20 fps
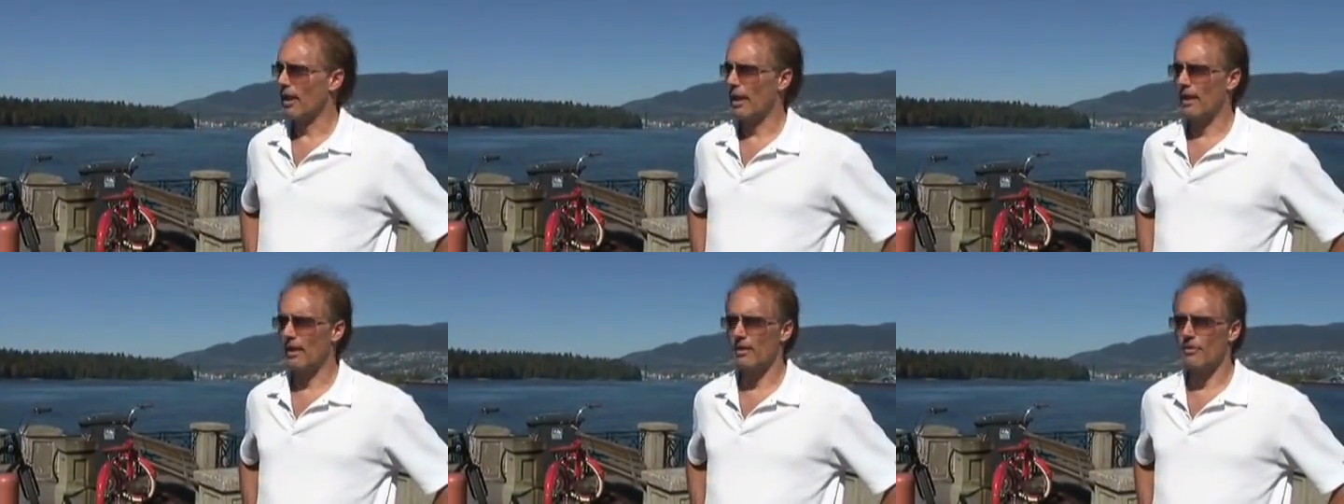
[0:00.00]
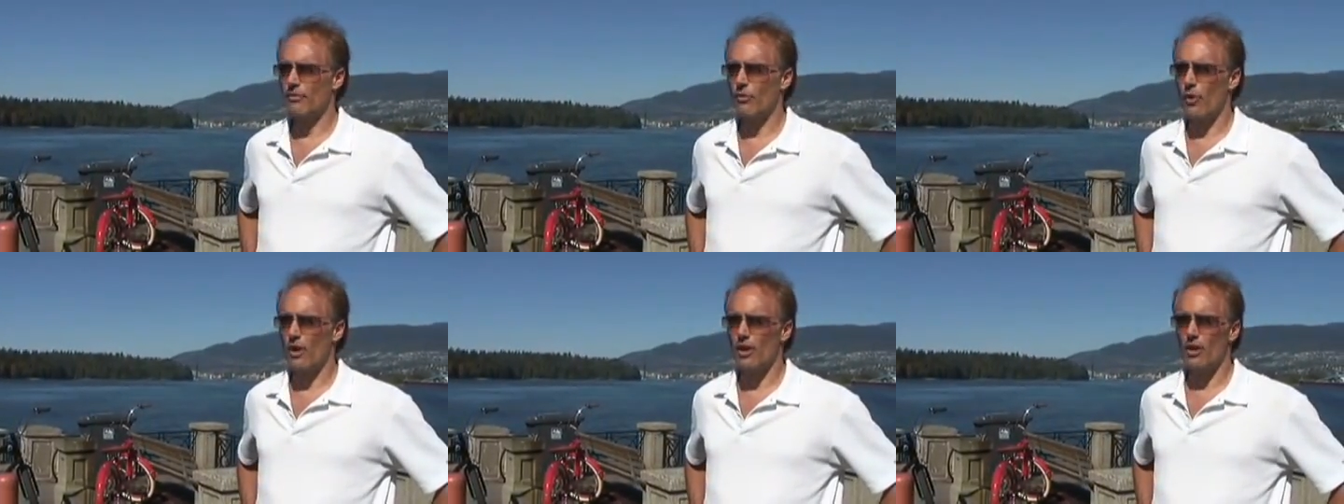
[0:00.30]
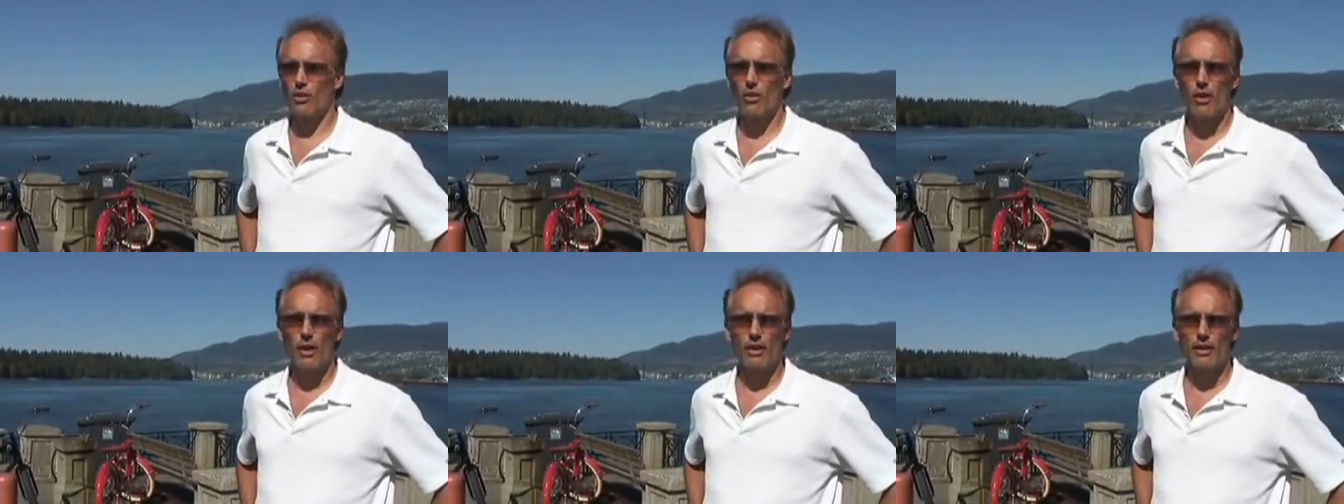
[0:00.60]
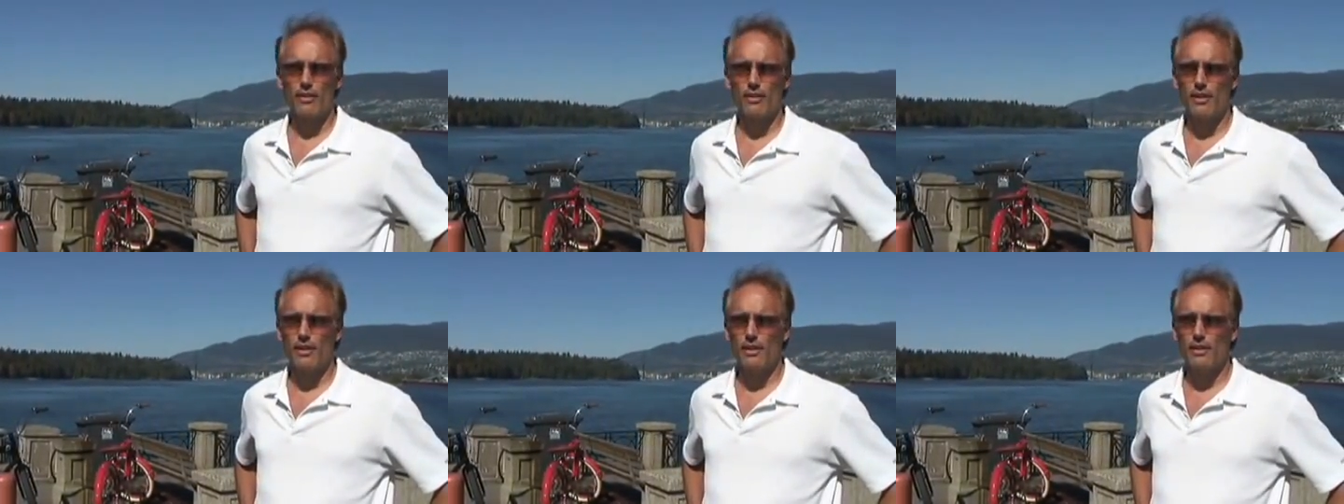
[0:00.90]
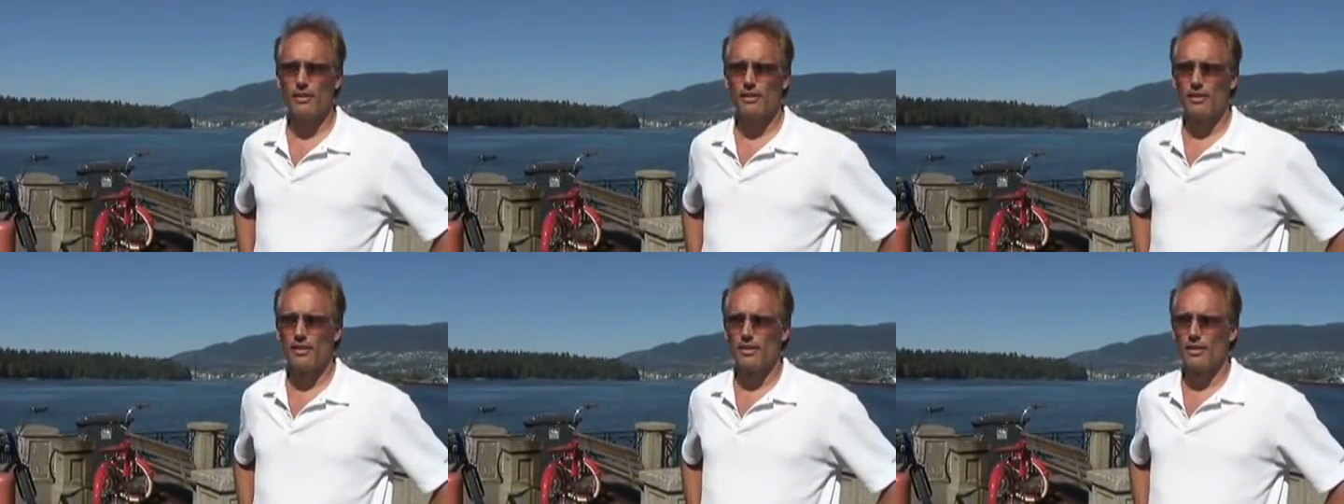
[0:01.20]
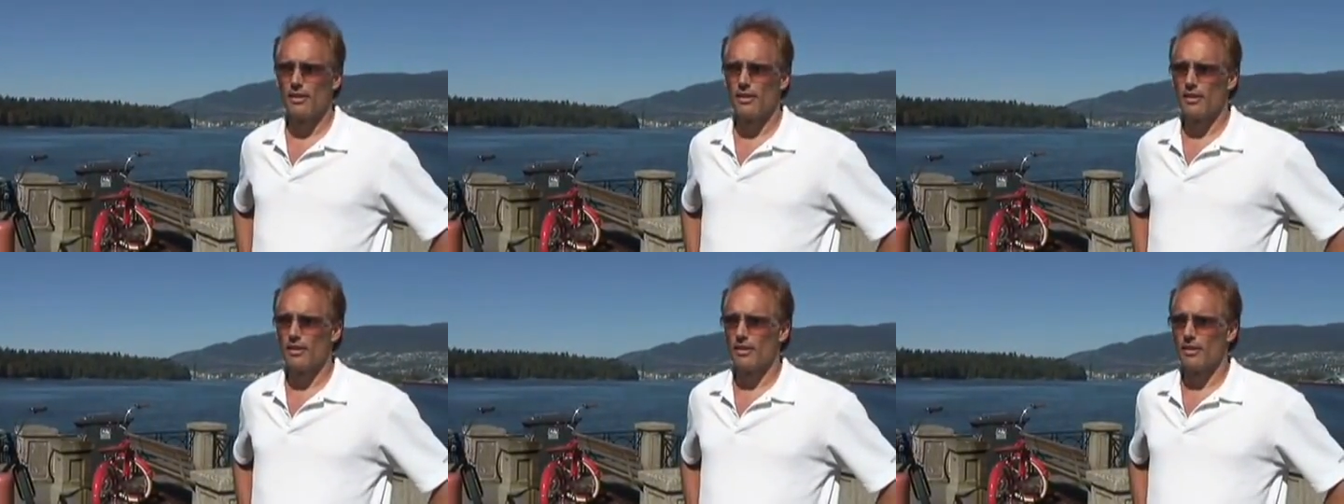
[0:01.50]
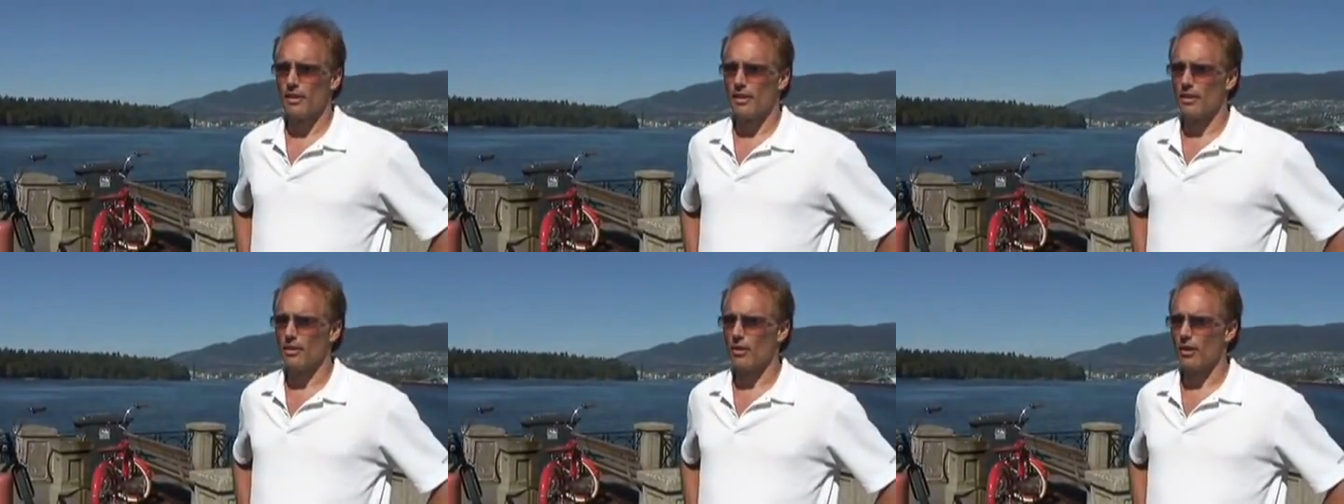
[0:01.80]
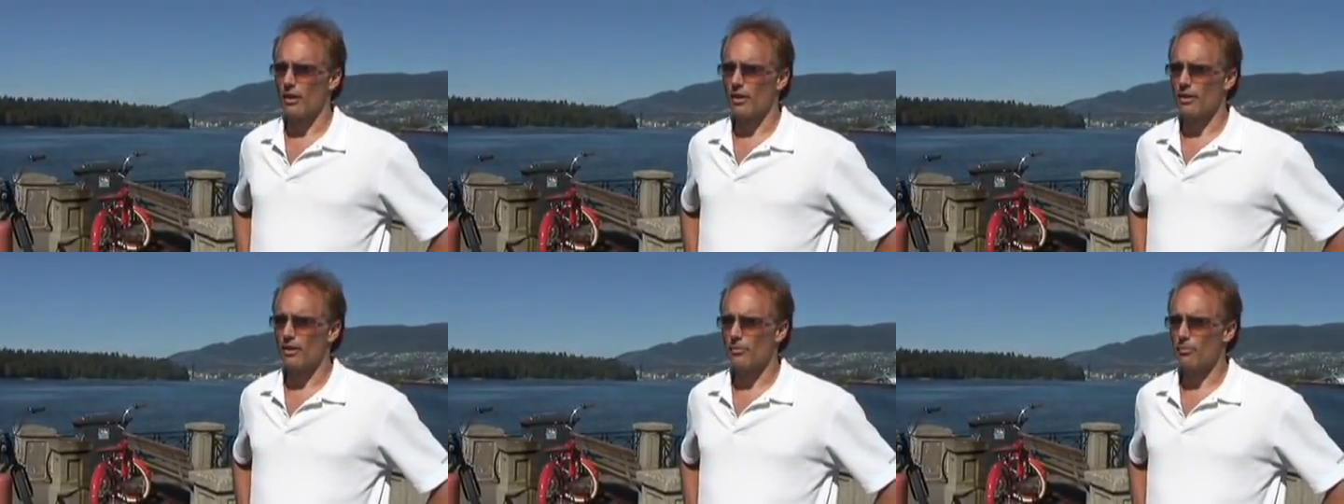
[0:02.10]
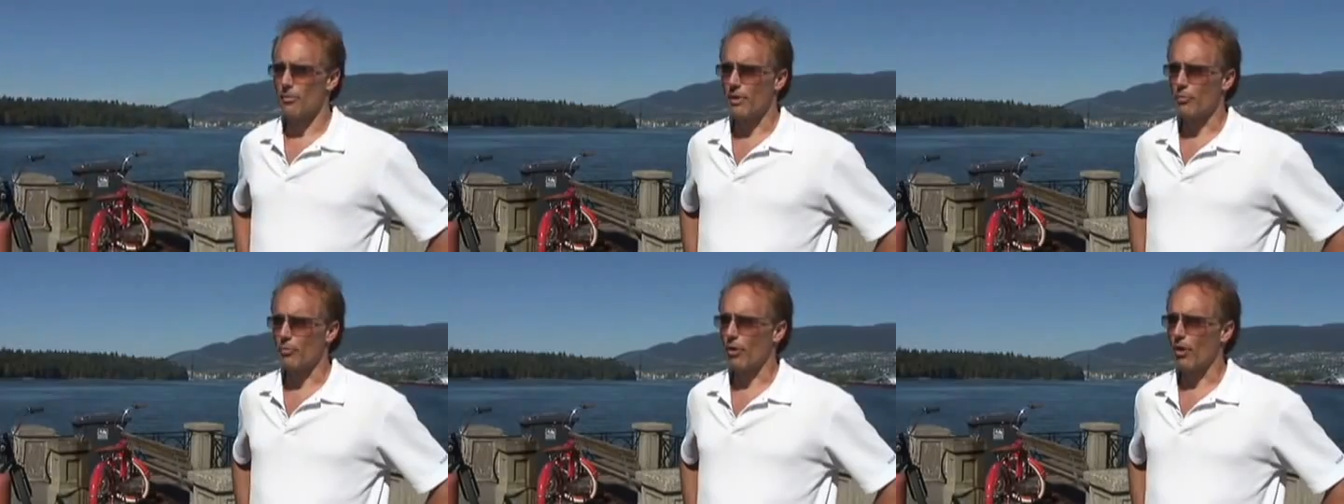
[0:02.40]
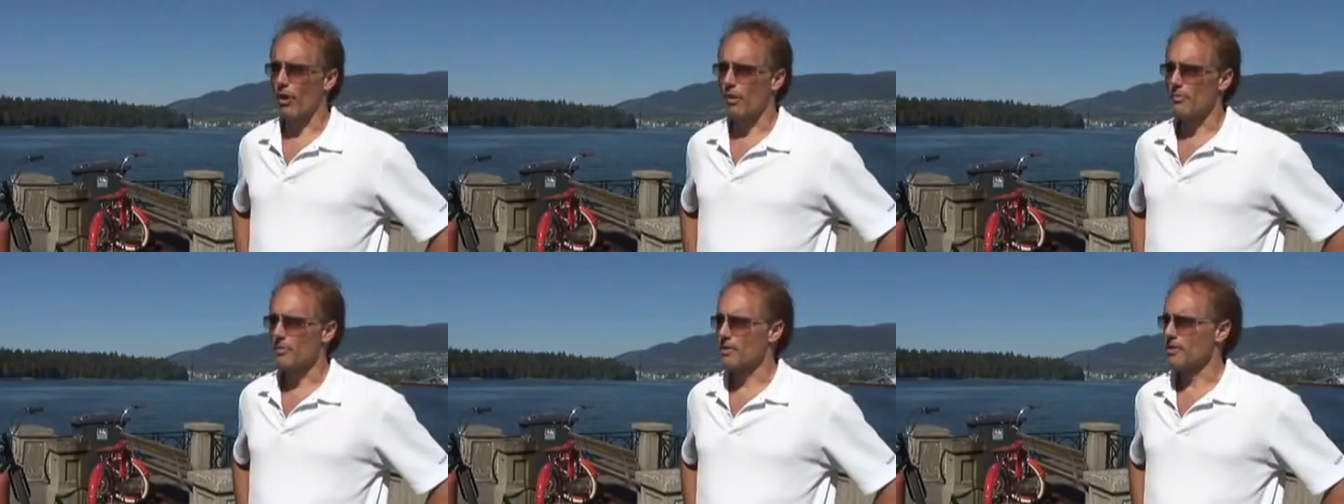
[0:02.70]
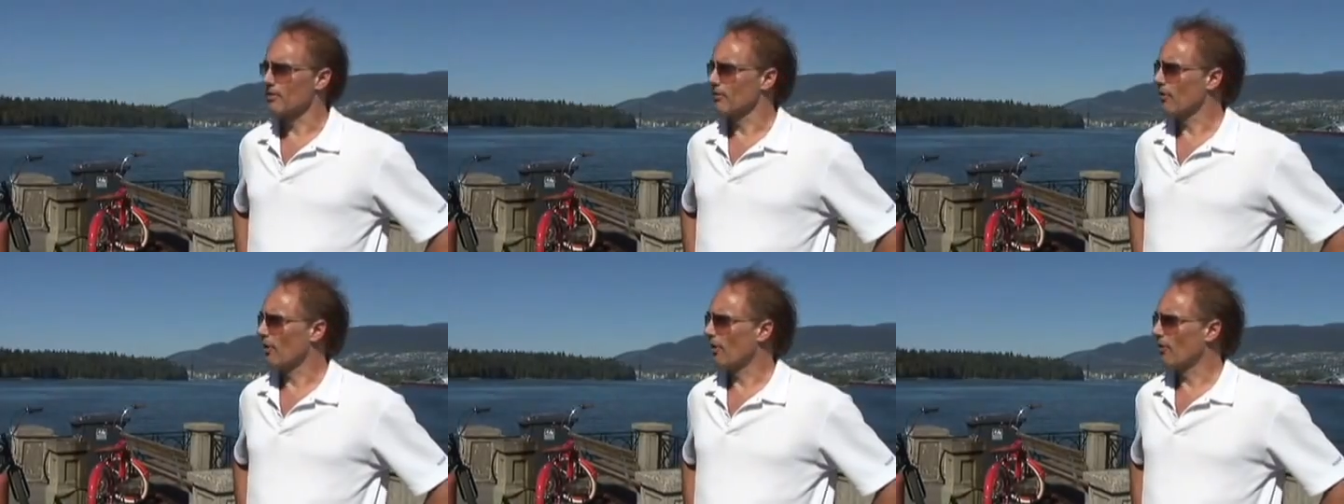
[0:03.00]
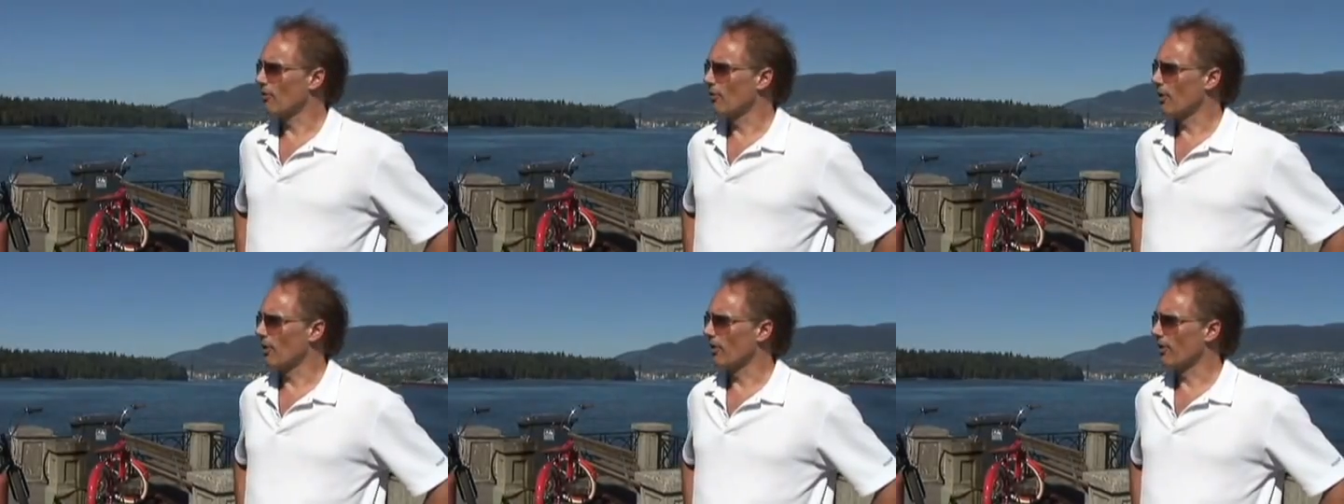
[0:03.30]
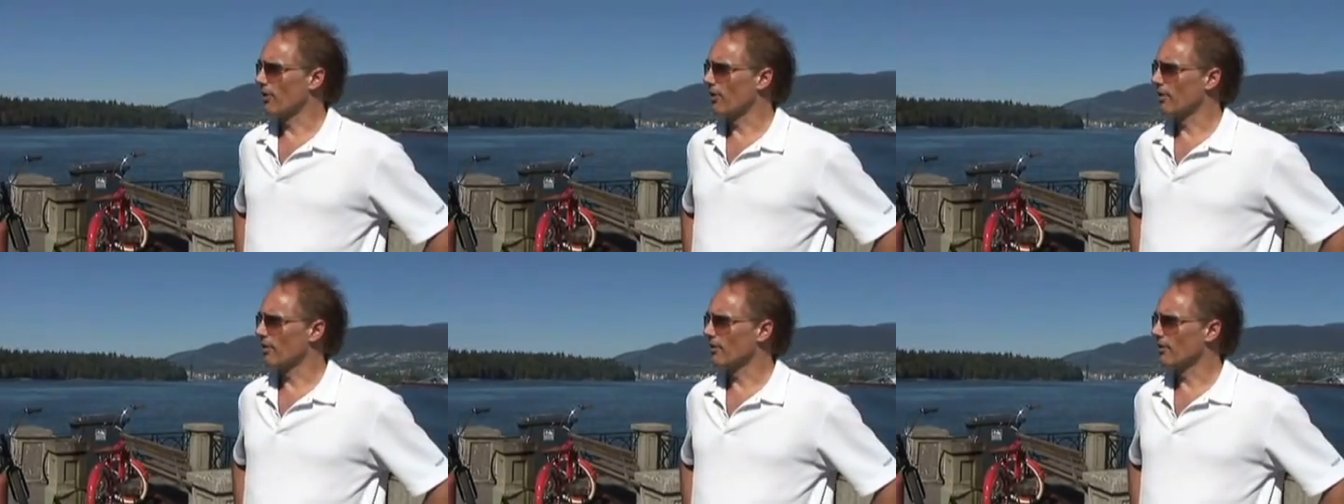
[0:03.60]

and avoid a lot of the problems involved with